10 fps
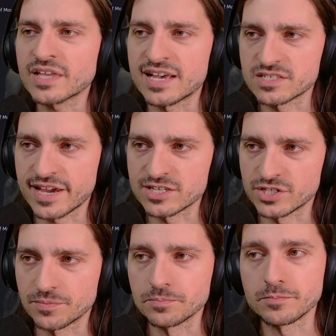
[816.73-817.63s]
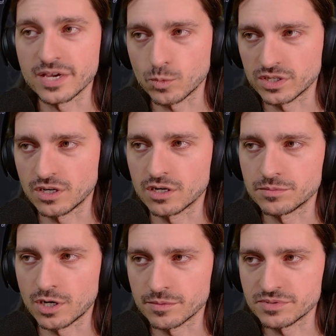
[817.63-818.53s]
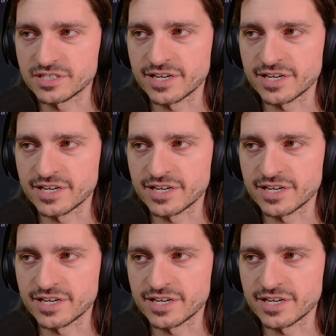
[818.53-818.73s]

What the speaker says: As an action, make 1 unarmed